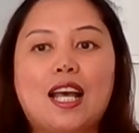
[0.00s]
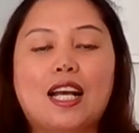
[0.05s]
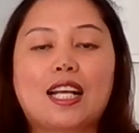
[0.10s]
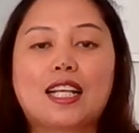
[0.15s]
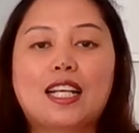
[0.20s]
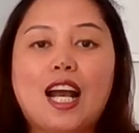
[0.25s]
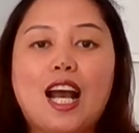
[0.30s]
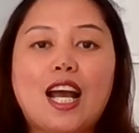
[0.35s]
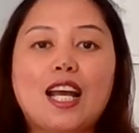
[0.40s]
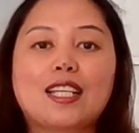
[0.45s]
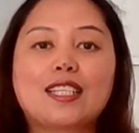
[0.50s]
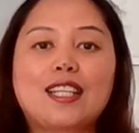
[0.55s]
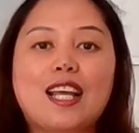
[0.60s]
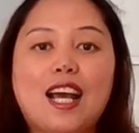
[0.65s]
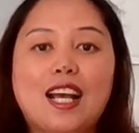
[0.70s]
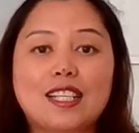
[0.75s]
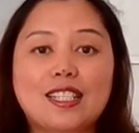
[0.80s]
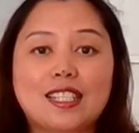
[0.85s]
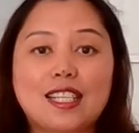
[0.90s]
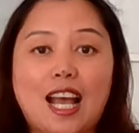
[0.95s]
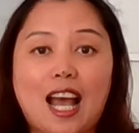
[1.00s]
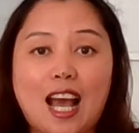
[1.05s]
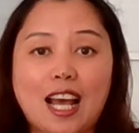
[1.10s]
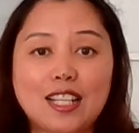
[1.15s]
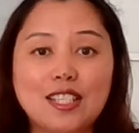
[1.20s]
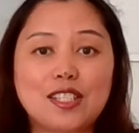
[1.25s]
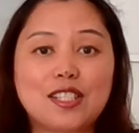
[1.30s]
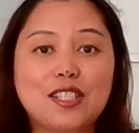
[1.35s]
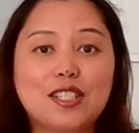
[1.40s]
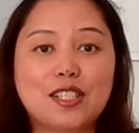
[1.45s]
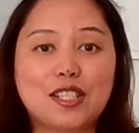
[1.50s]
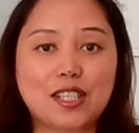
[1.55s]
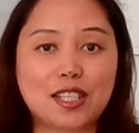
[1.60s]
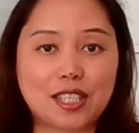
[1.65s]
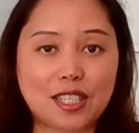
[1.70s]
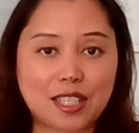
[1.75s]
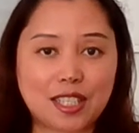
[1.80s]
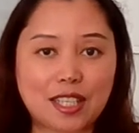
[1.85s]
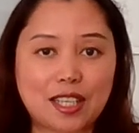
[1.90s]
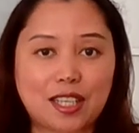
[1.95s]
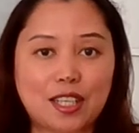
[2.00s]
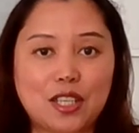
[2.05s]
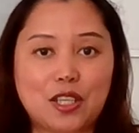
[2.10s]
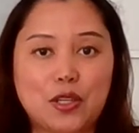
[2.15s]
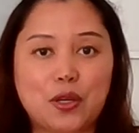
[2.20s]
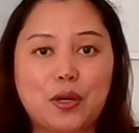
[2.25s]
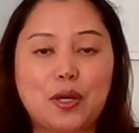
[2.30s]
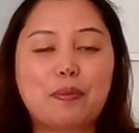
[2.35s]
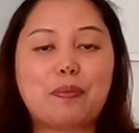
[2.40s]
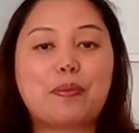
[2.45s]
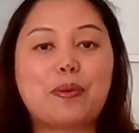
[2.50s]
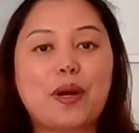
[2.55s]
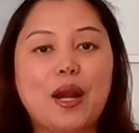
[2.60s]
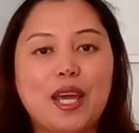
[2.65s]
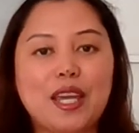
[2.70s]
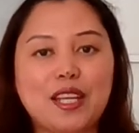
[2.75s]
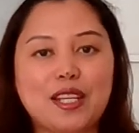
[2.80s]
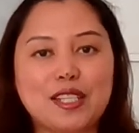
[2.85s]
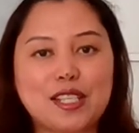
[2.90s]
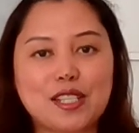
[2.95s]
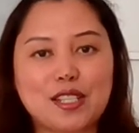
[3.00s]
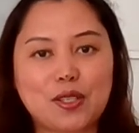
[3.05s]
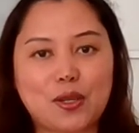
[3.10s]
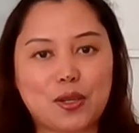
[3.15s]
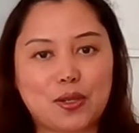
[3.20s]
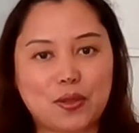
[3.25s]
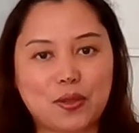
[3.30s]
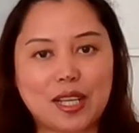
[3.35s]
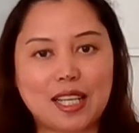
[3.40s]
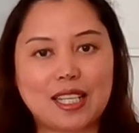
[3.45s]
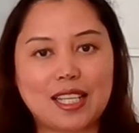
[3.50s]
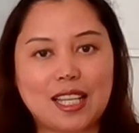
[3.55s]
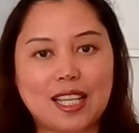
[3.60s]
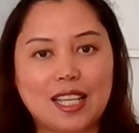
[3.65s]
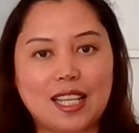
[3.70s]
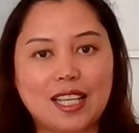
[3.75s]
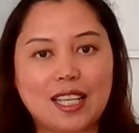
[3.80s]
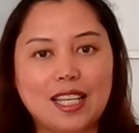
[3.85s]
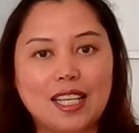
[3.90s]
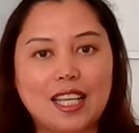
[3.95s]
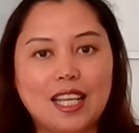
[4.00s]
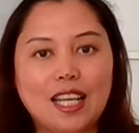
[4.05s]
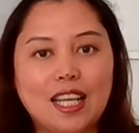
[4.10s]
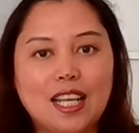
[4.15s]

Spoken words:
God has answered your prayers already.